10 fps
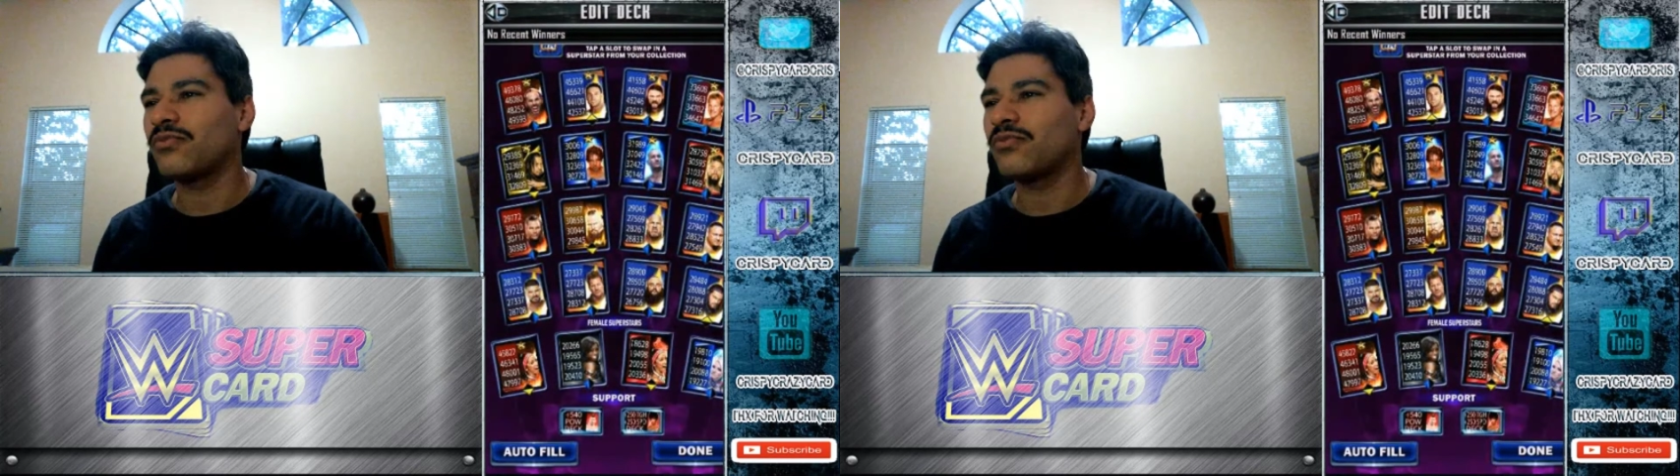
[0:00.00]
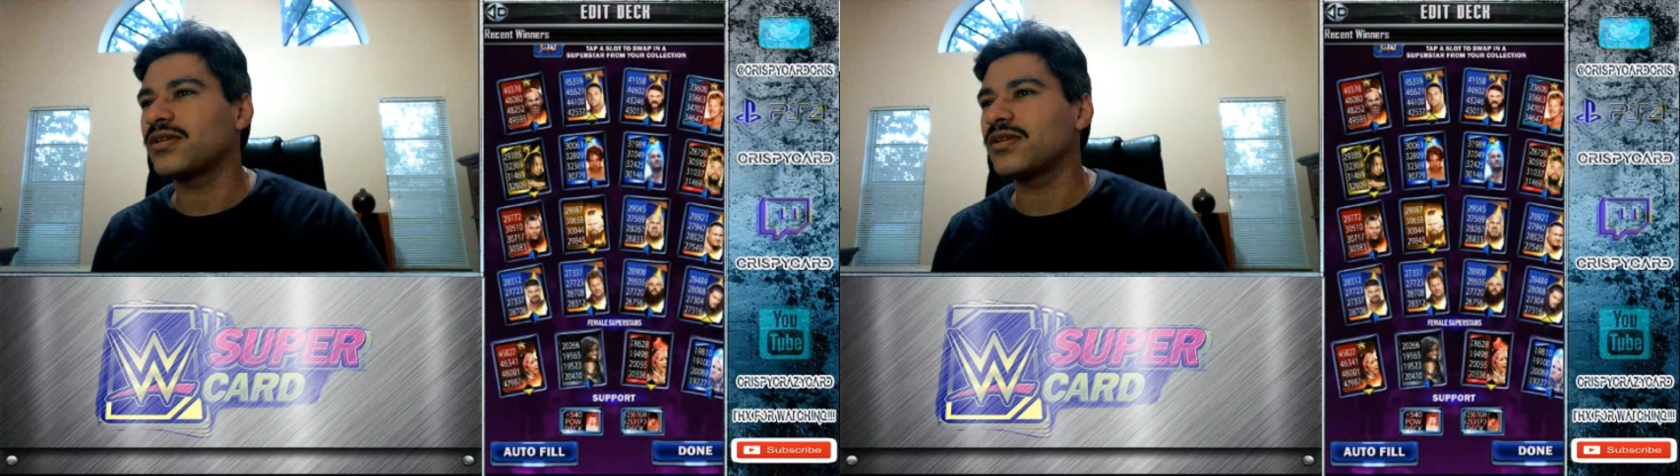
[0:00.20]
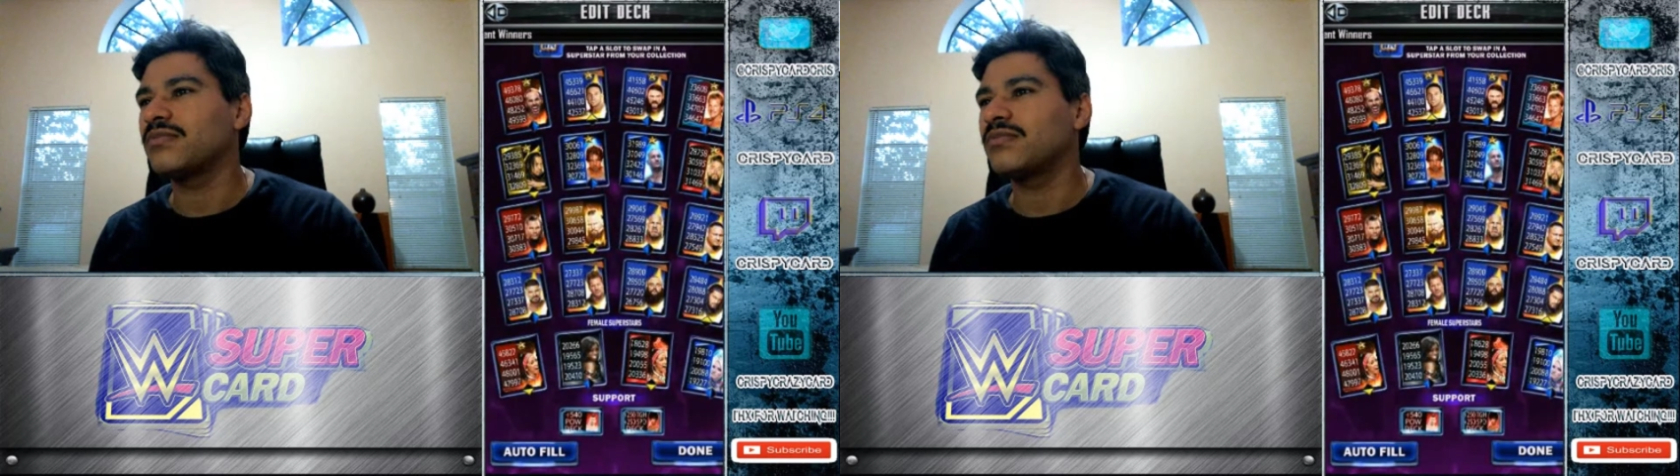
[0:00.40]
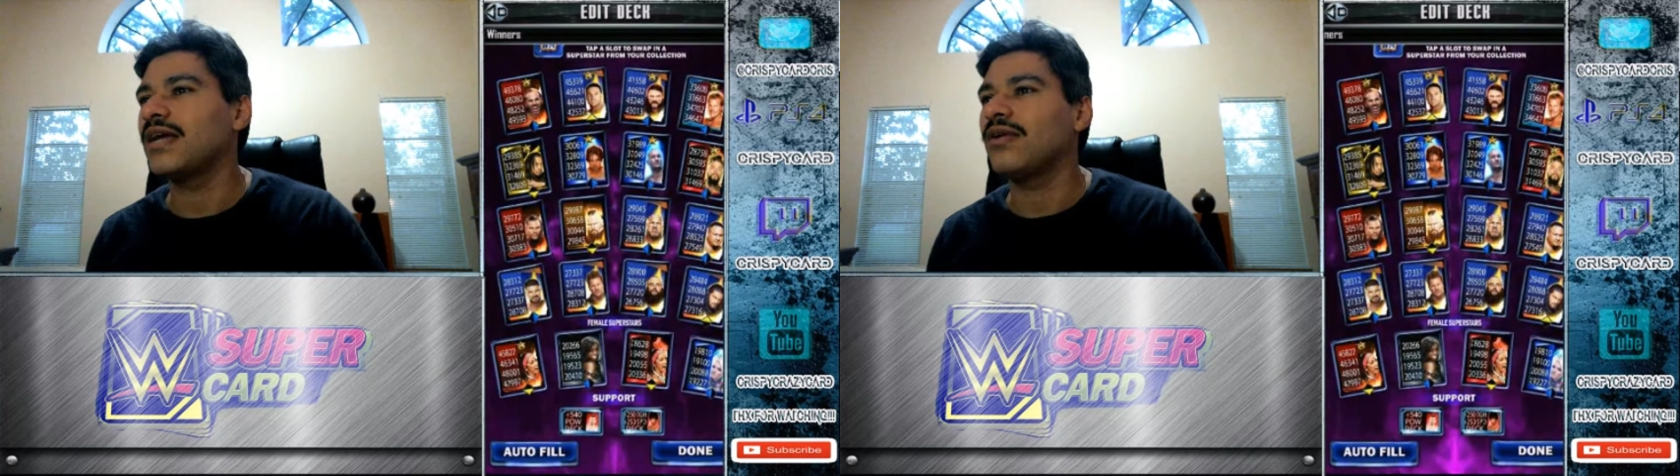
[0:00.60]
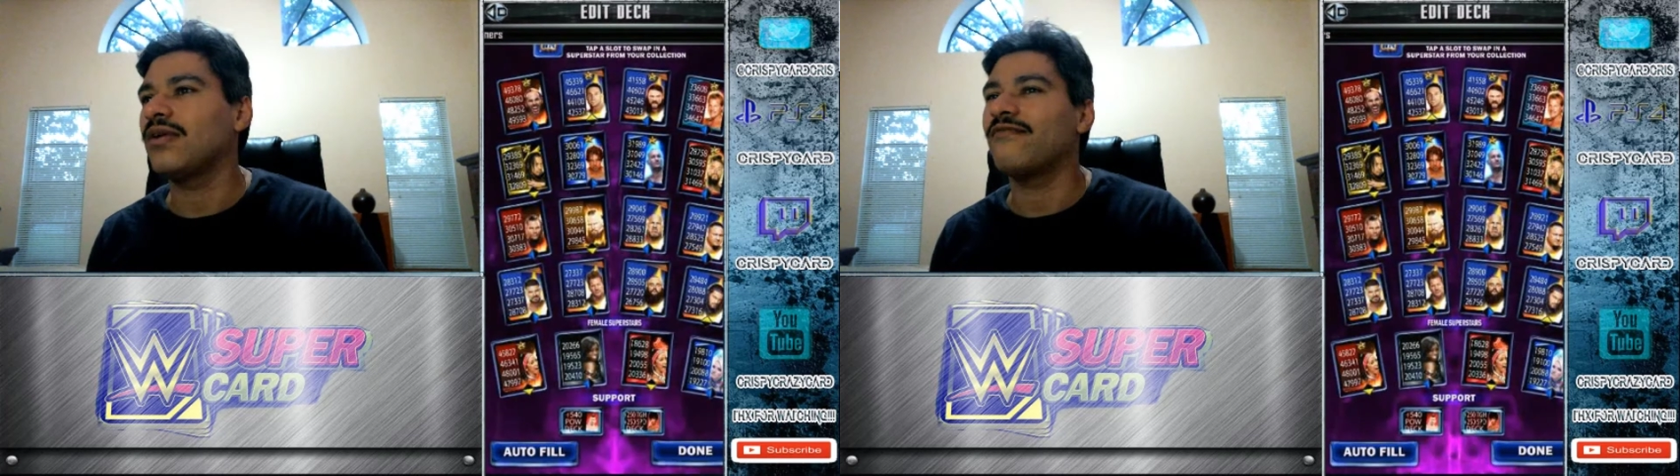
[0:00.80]
but I don't
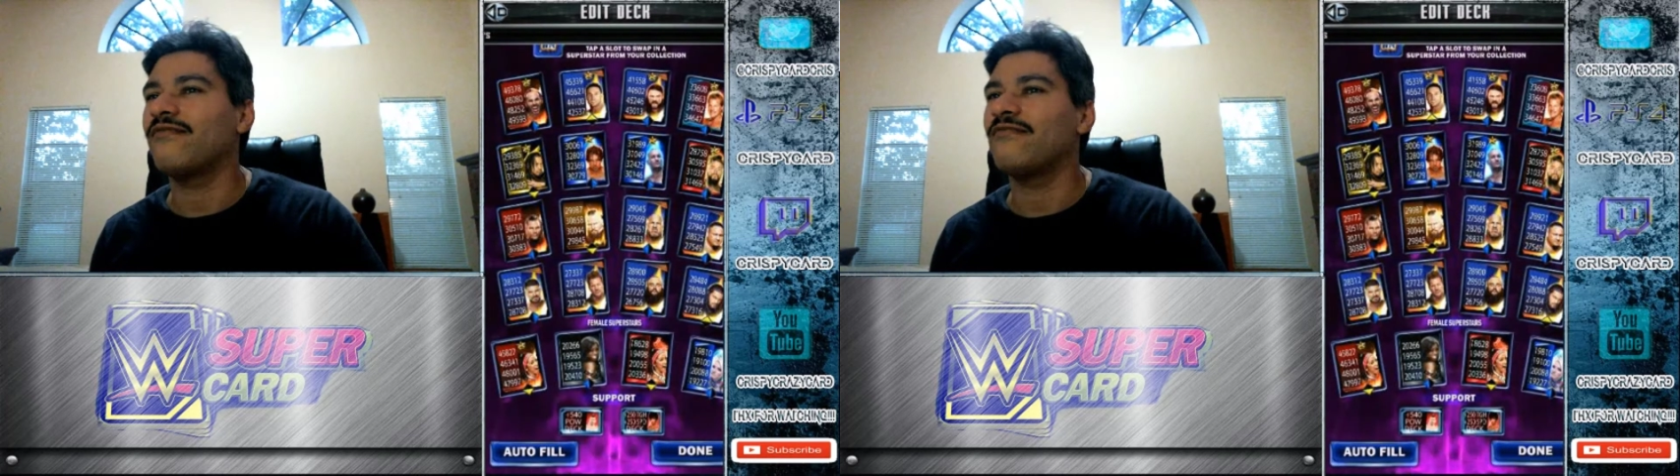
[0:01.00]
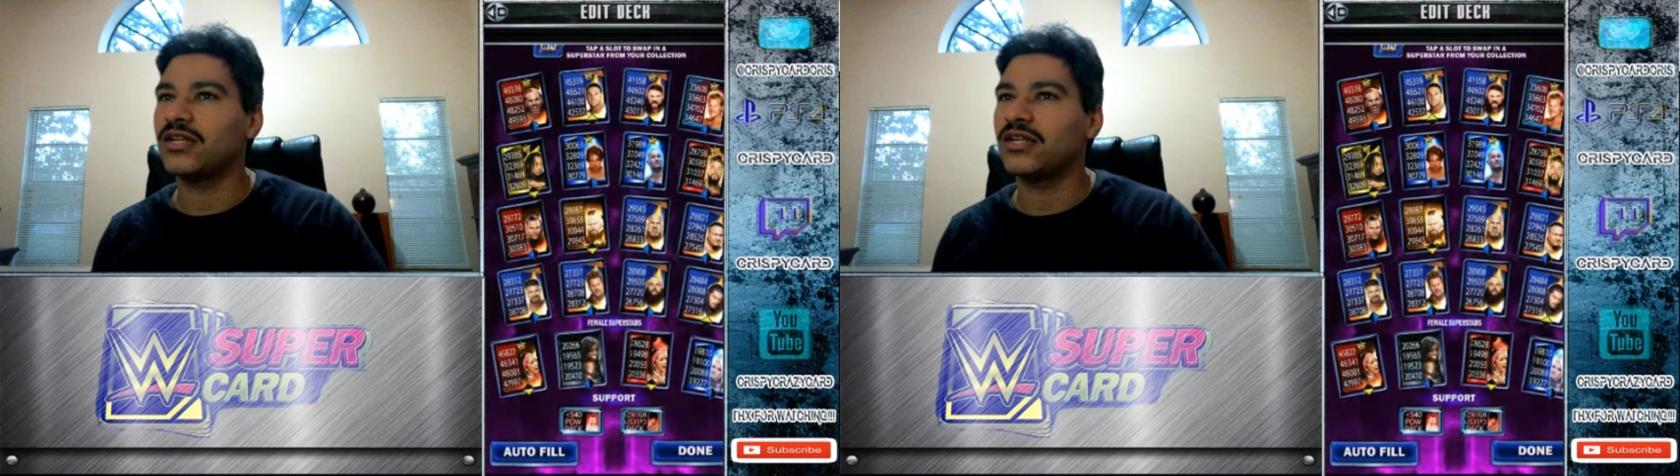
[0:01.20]
have manager